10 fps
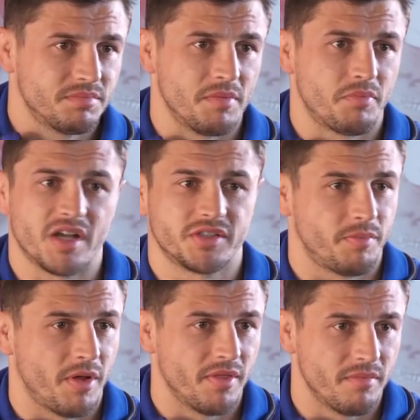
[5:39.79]
impress
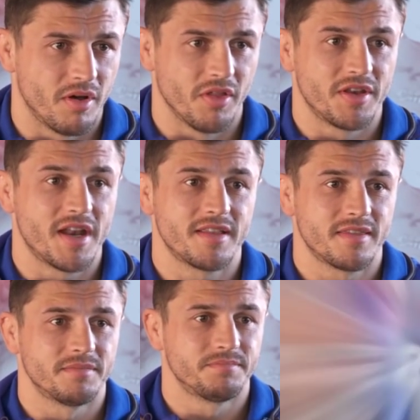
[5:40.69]
upon them more than anything.